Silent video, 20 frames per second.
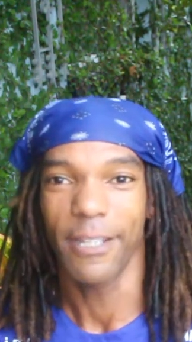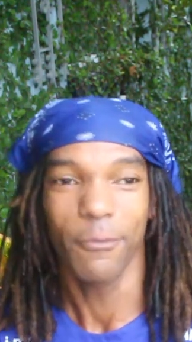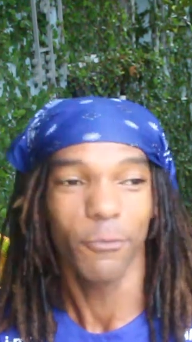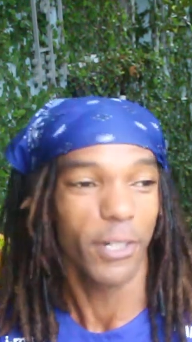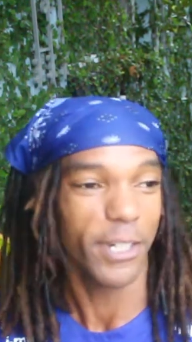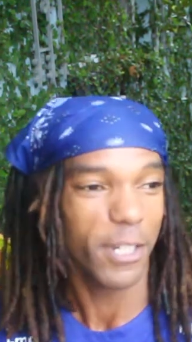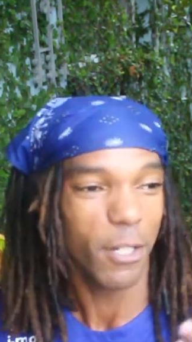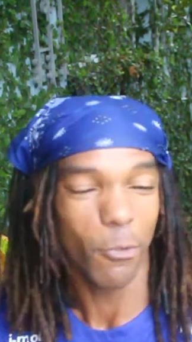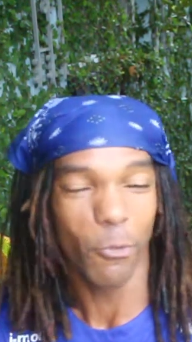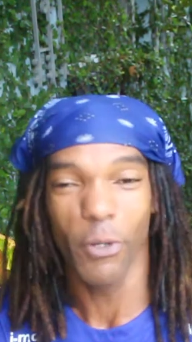
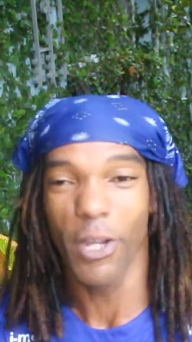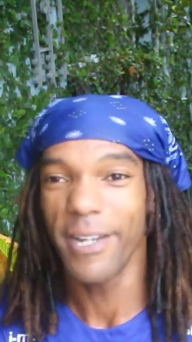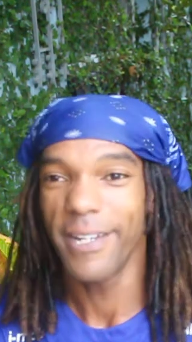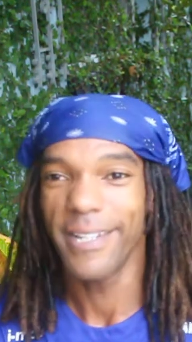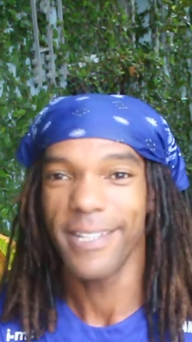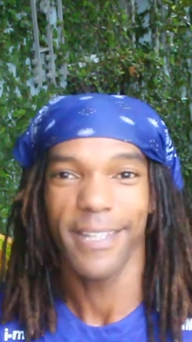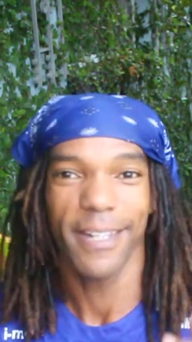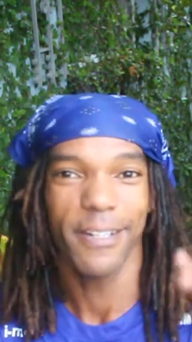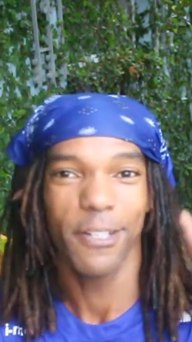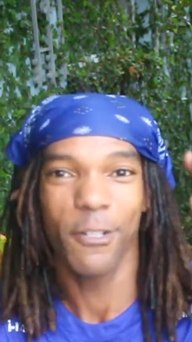When you're
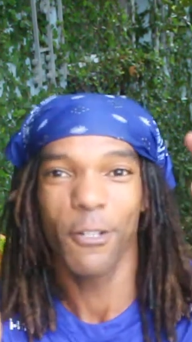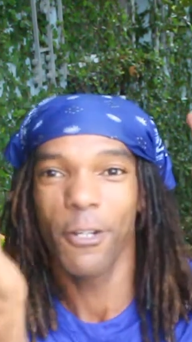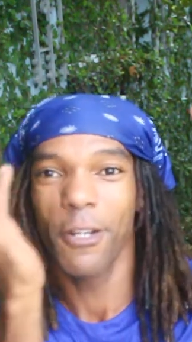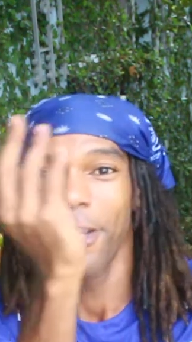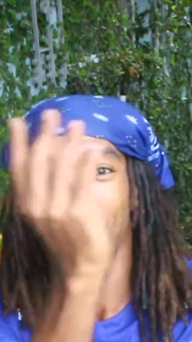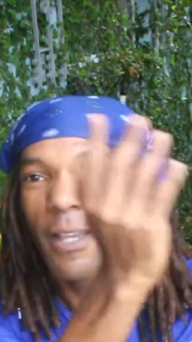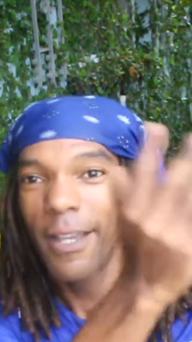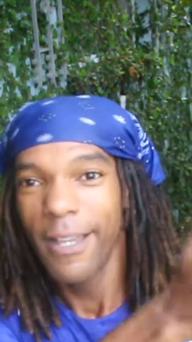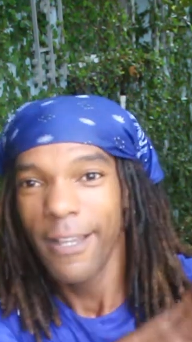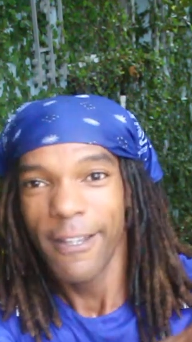running and you're
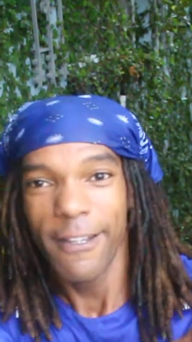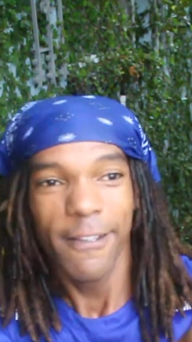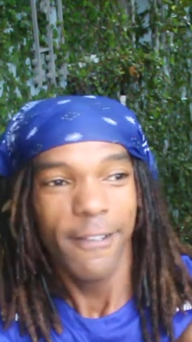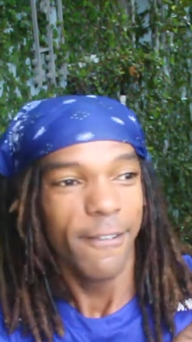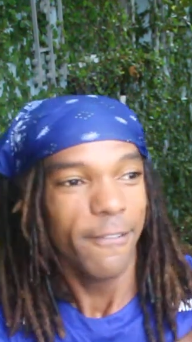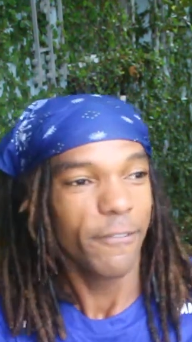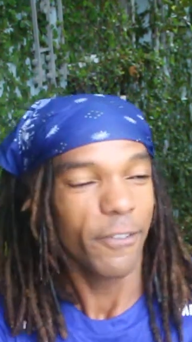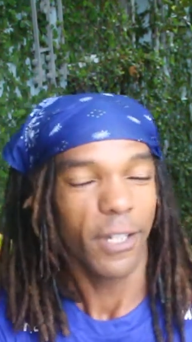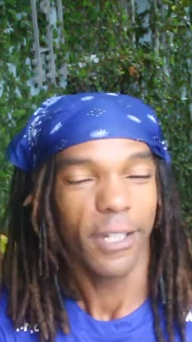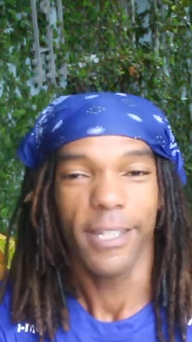
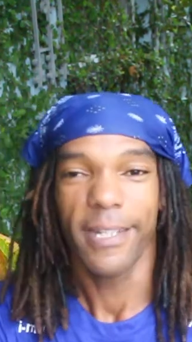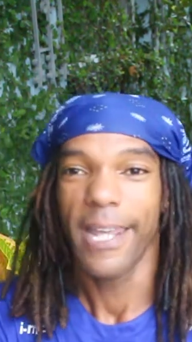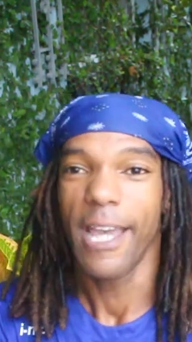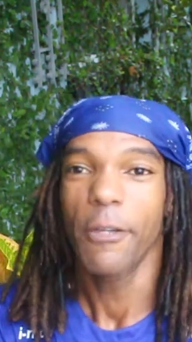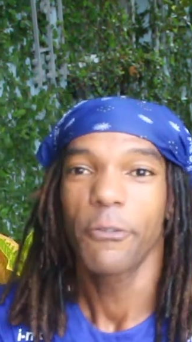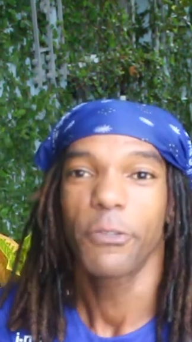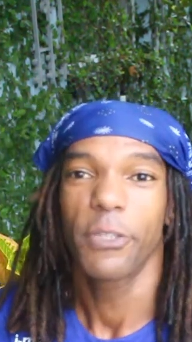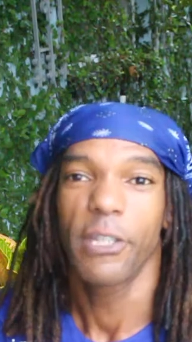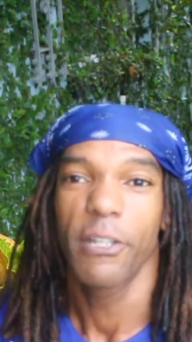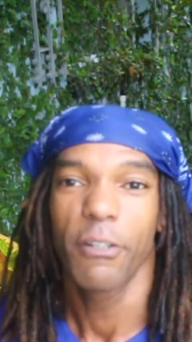fucking
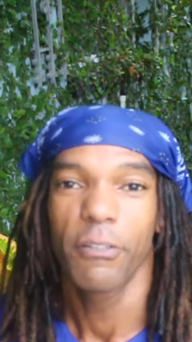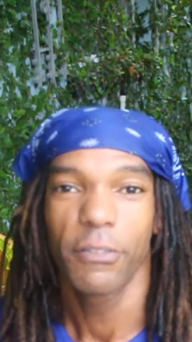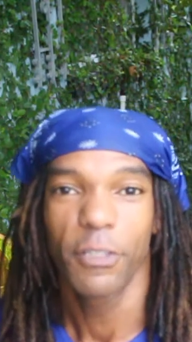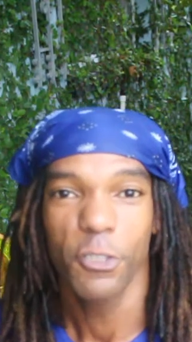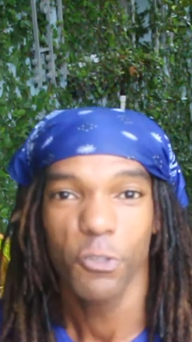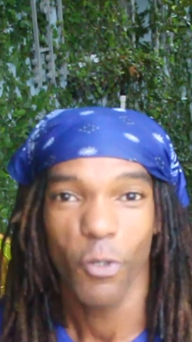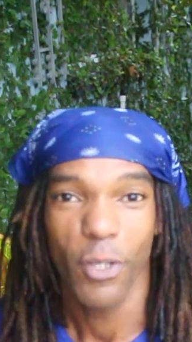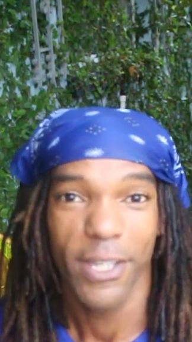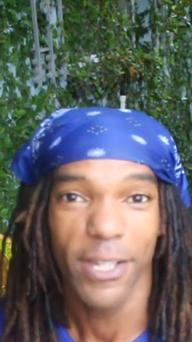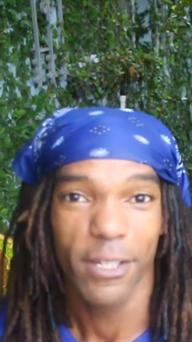out there on the
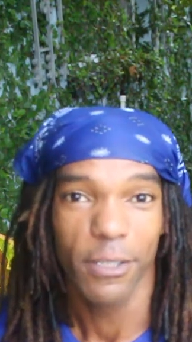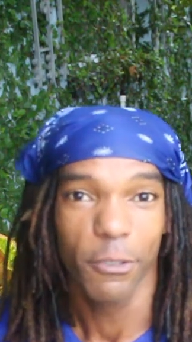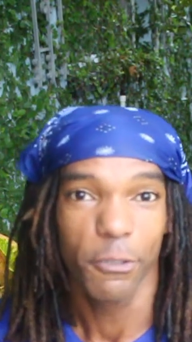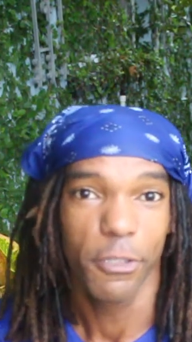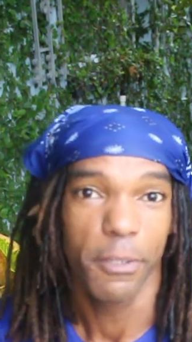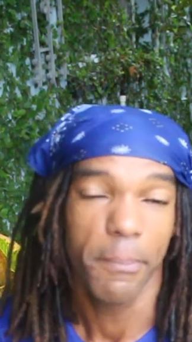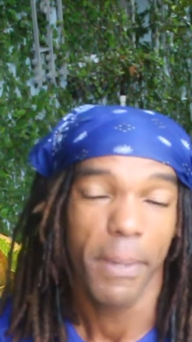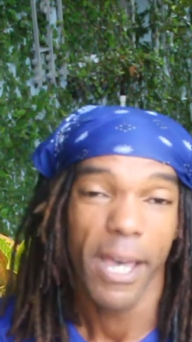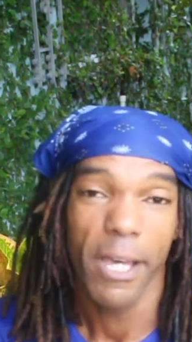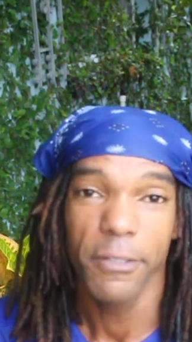trail or
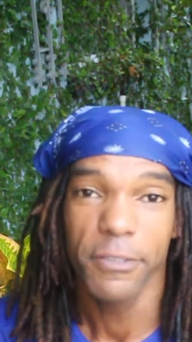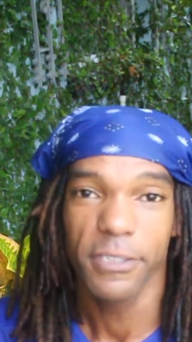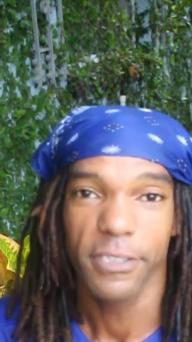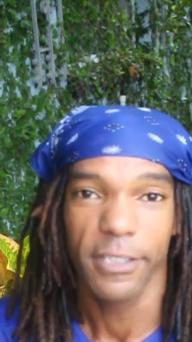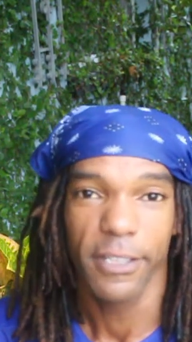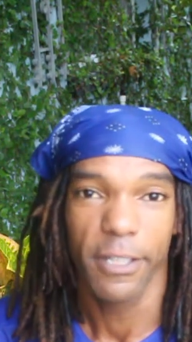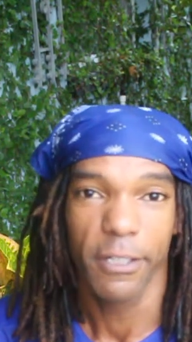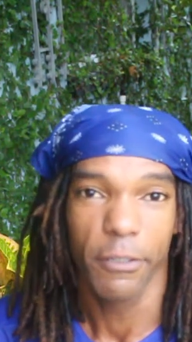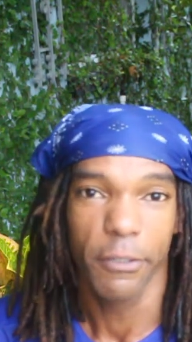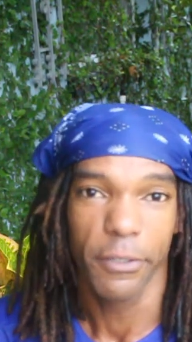the
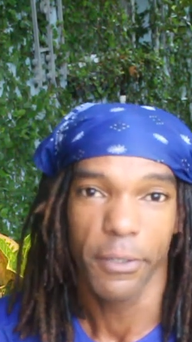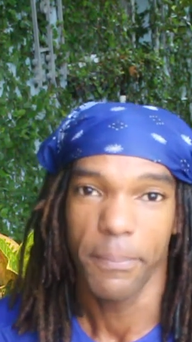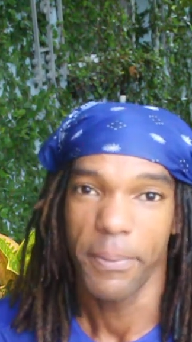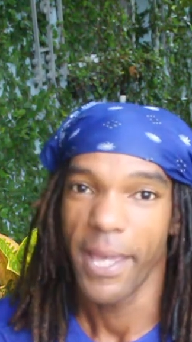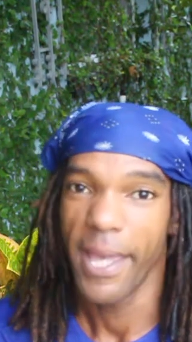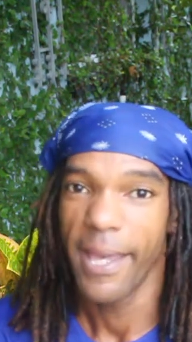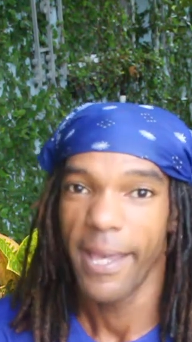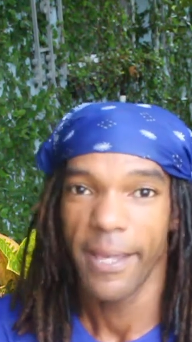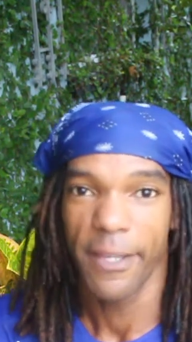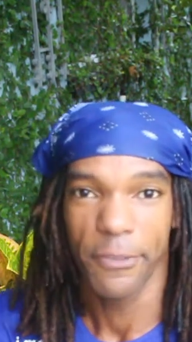mountain or the
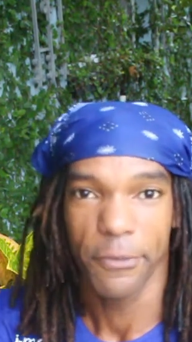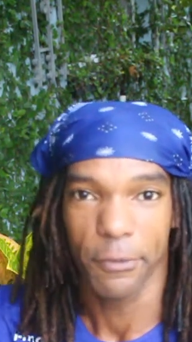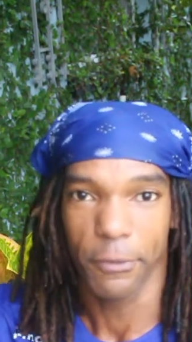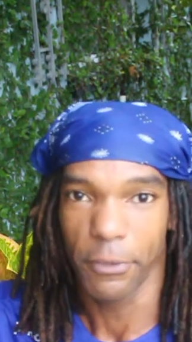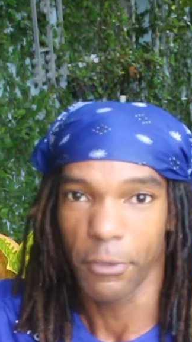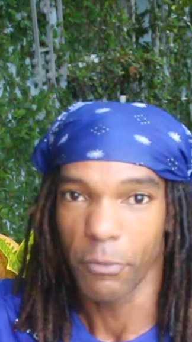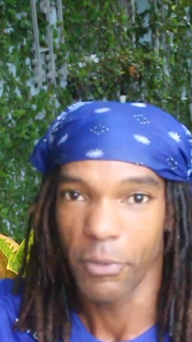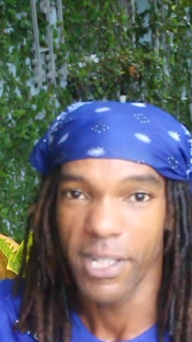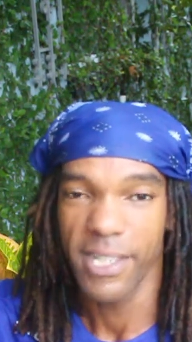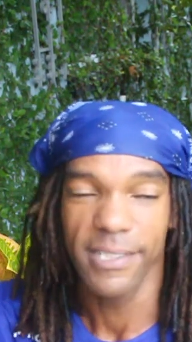path
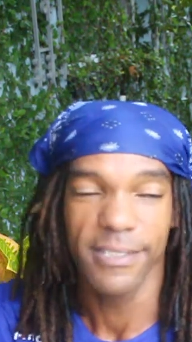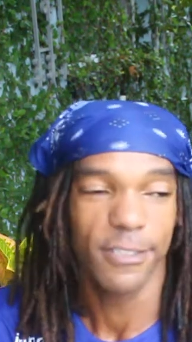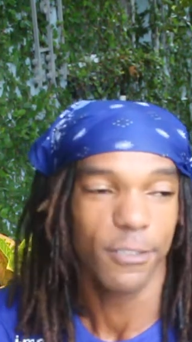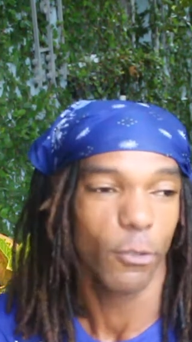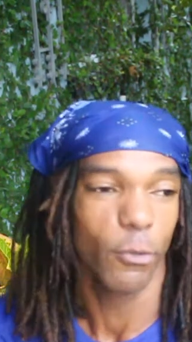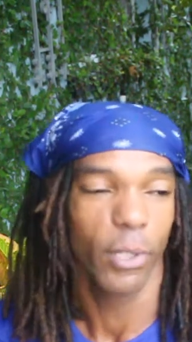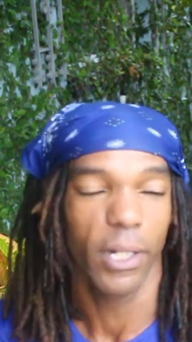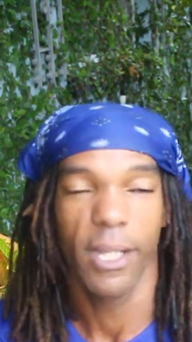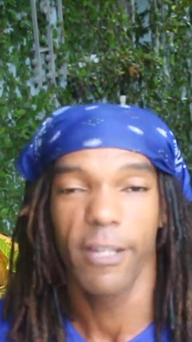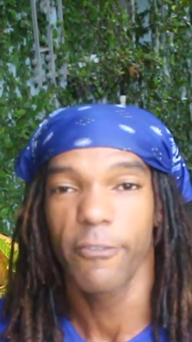or the race
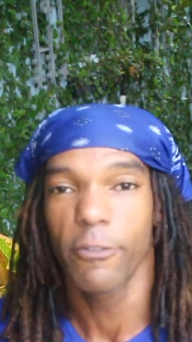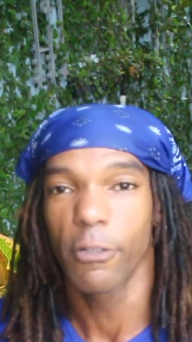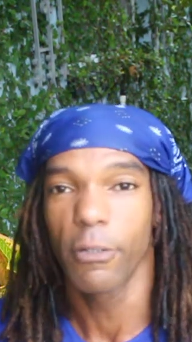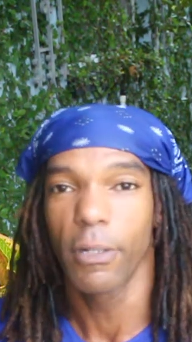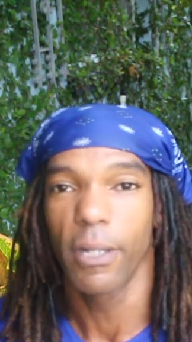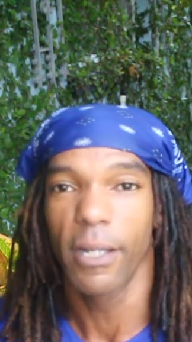or whatever,